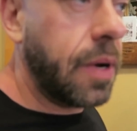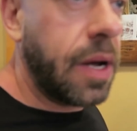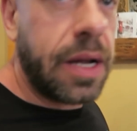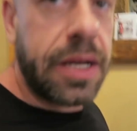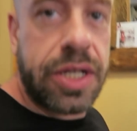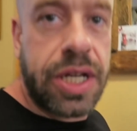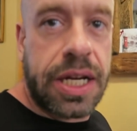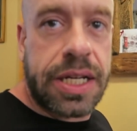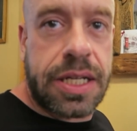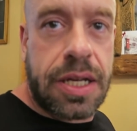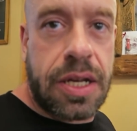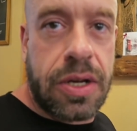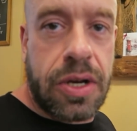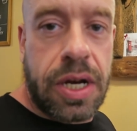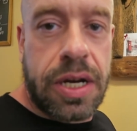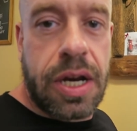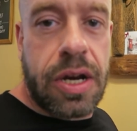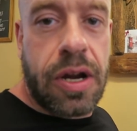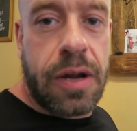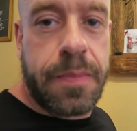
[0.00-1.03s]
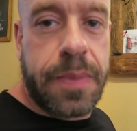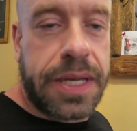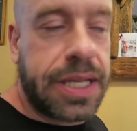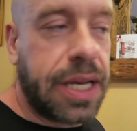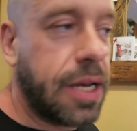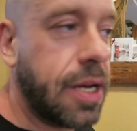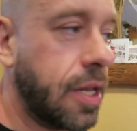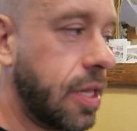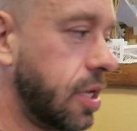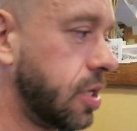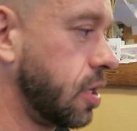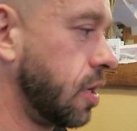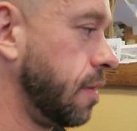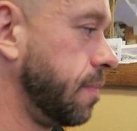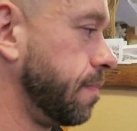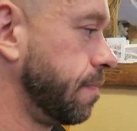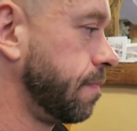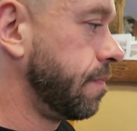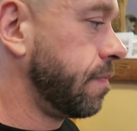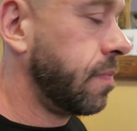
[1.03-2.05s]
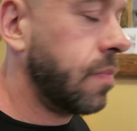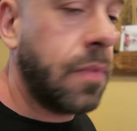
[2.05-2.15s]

but just 99% of the time.